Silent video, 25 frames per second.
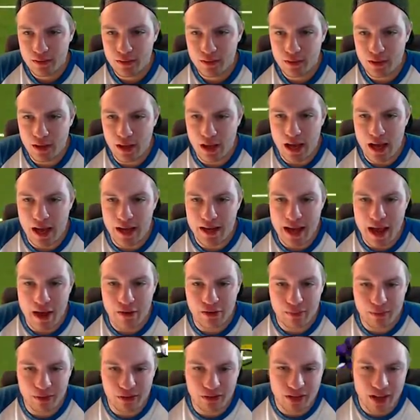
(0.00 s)
Uh, that
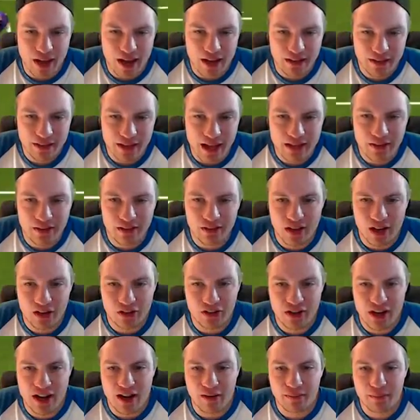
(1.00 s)
was a mistake. That's a
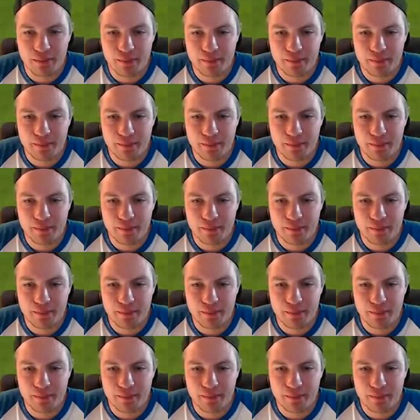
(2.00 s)
touchdown.